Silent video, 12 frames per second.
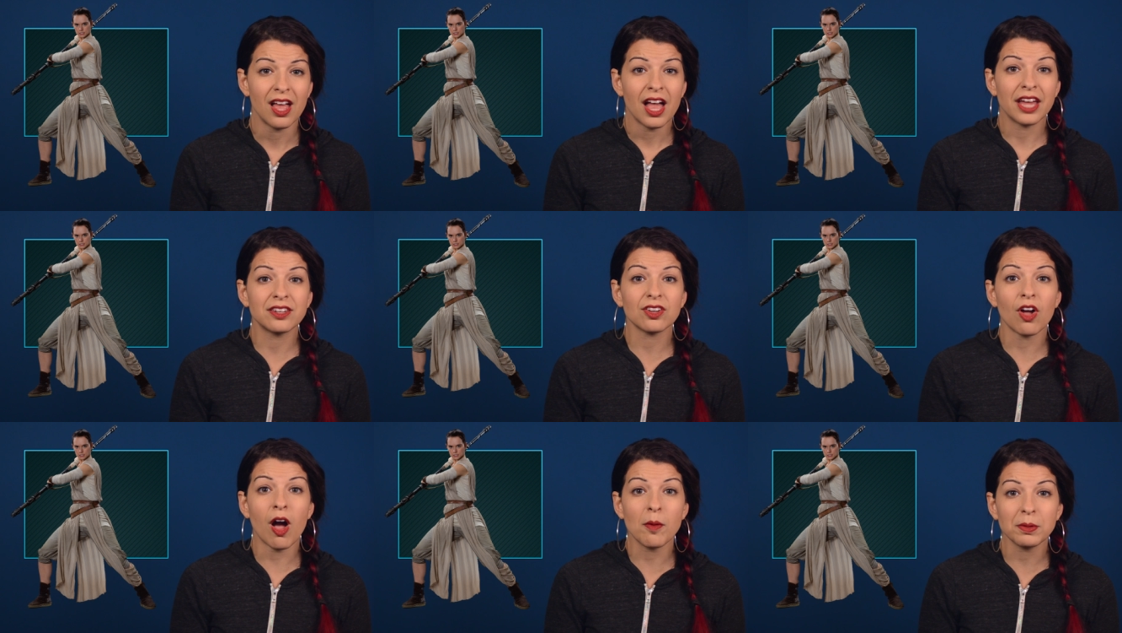and to
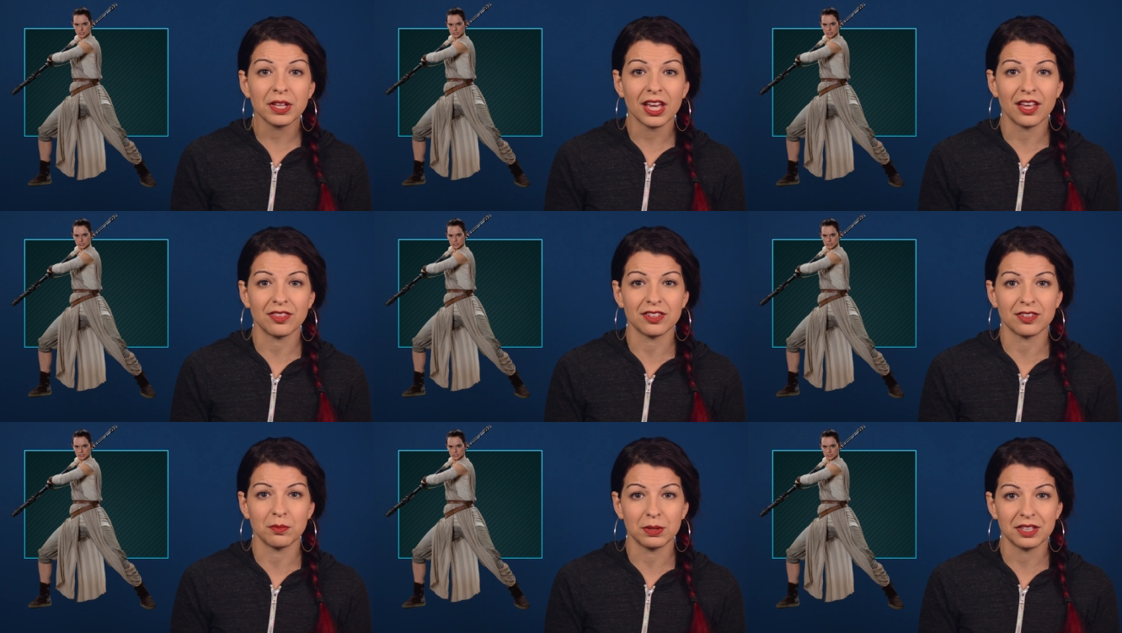complicate the
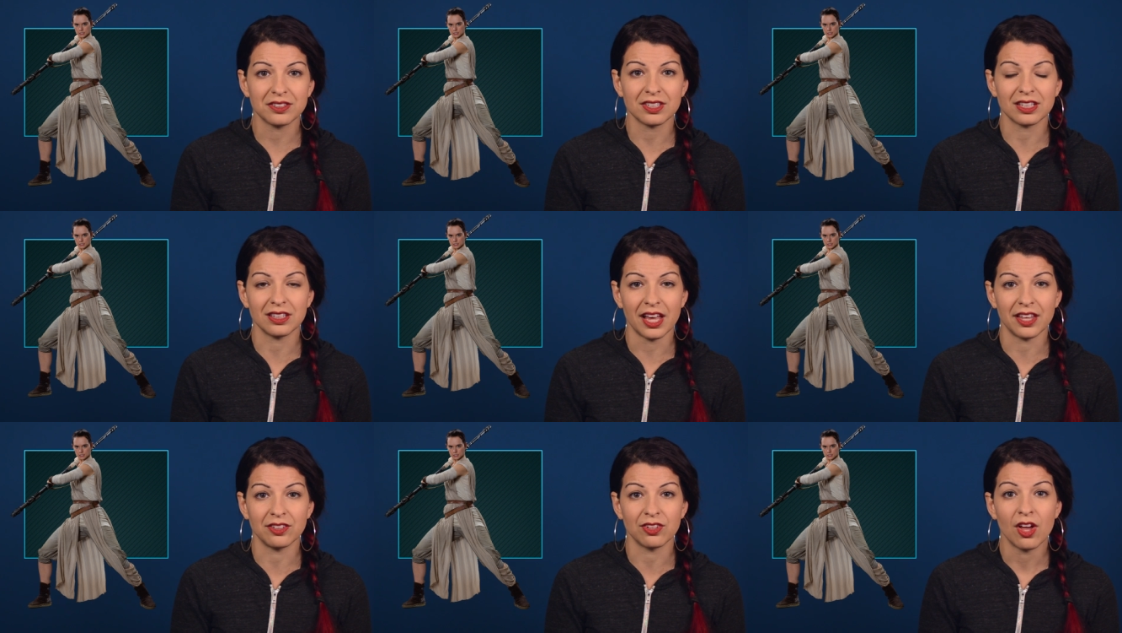simplistic
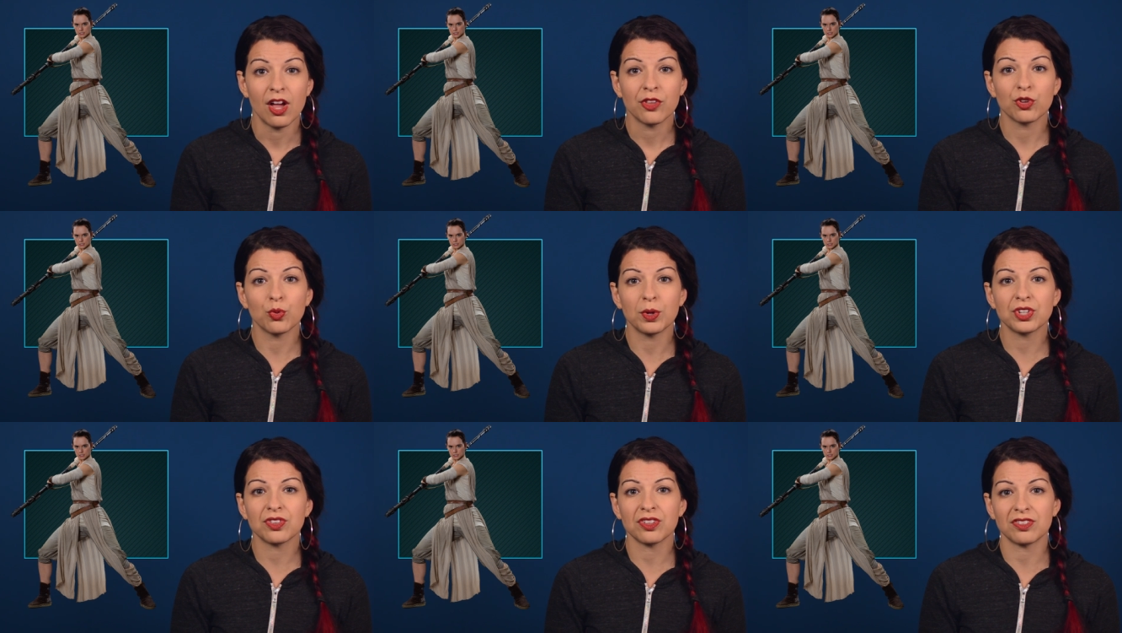lens through
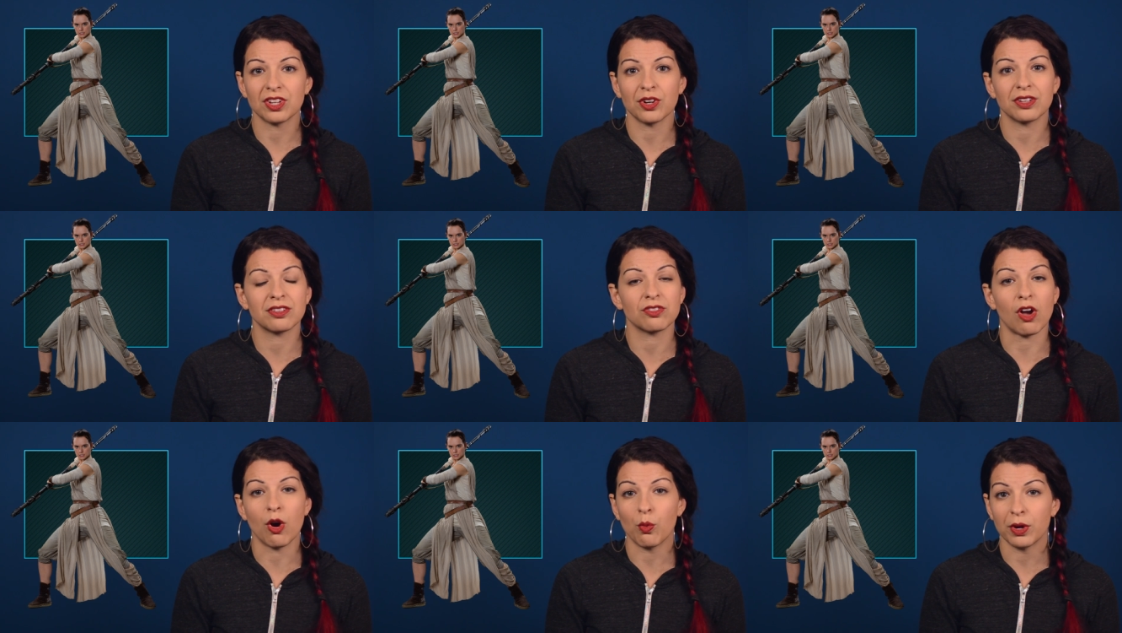which the series has
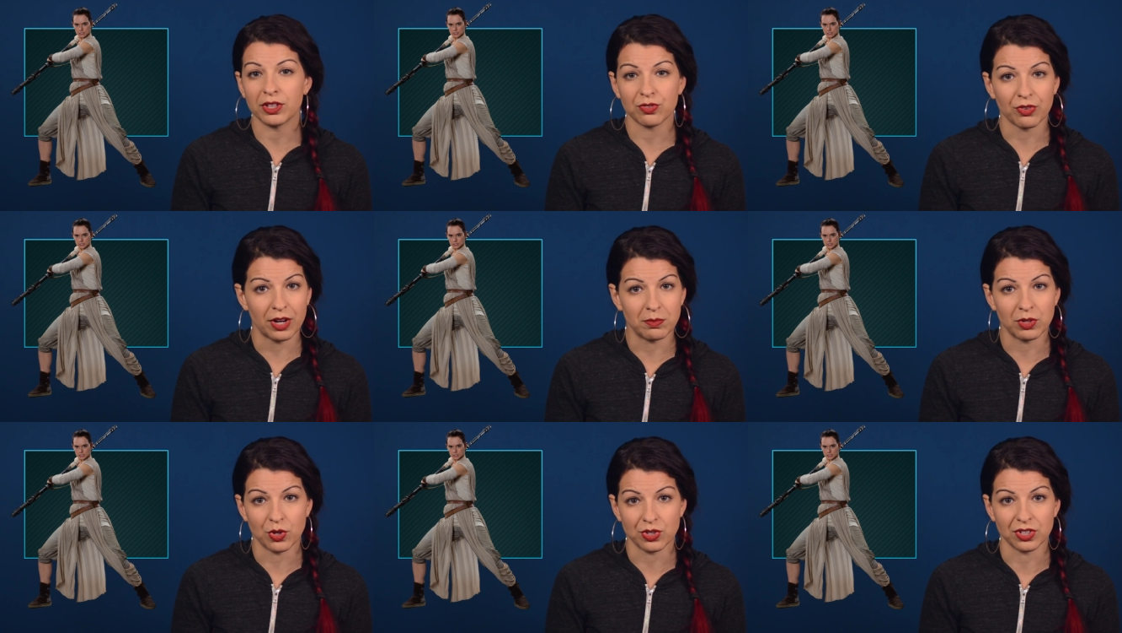always
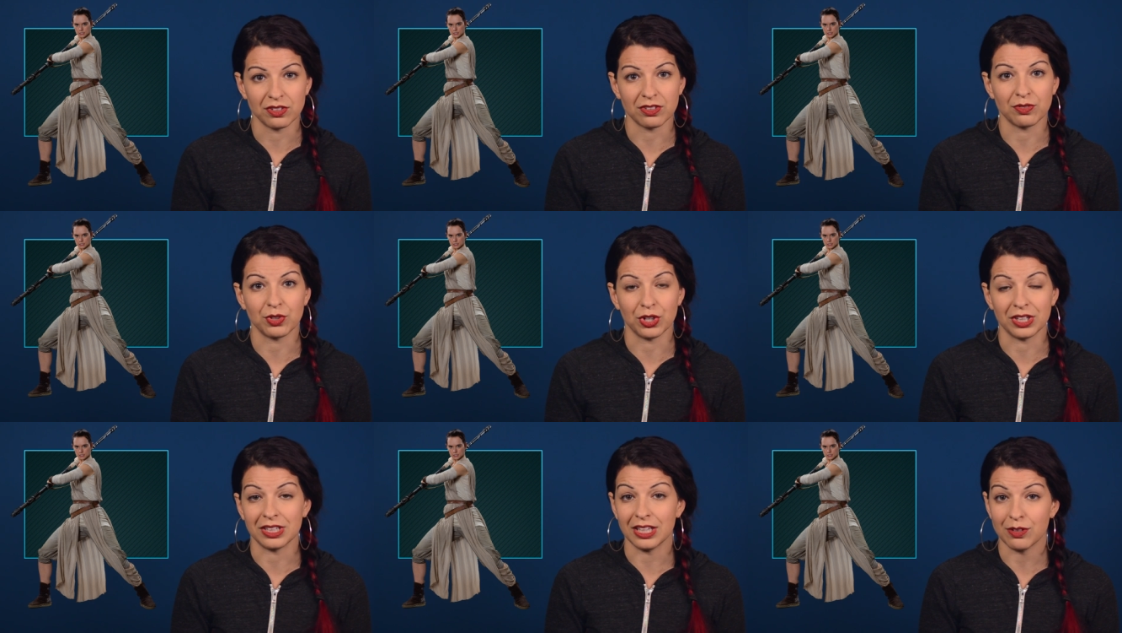framed notions of
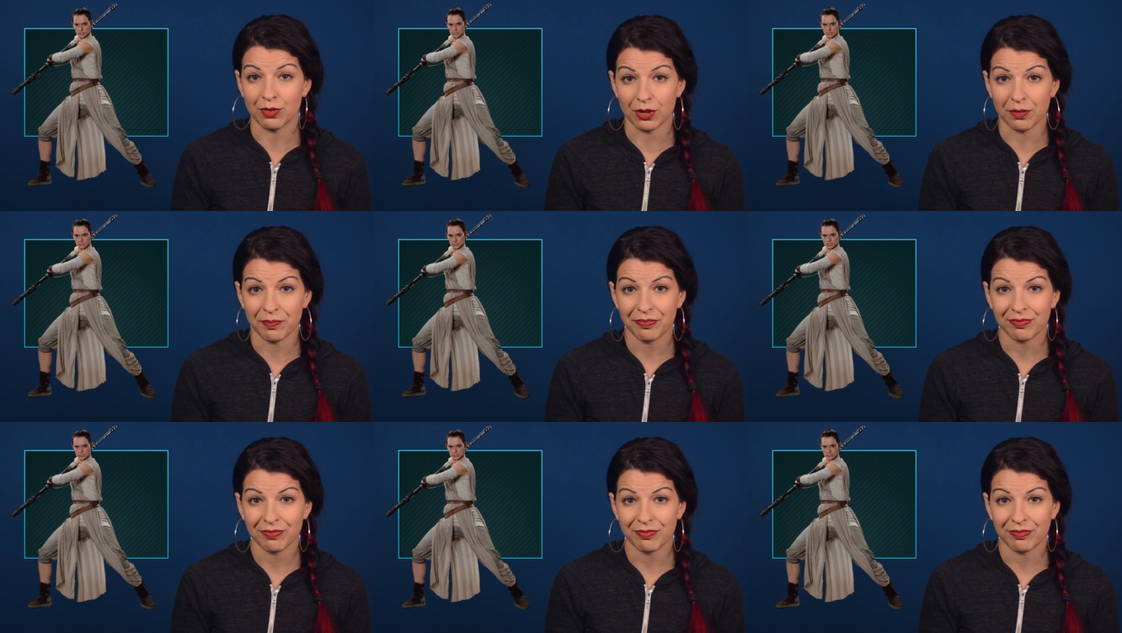good and evil.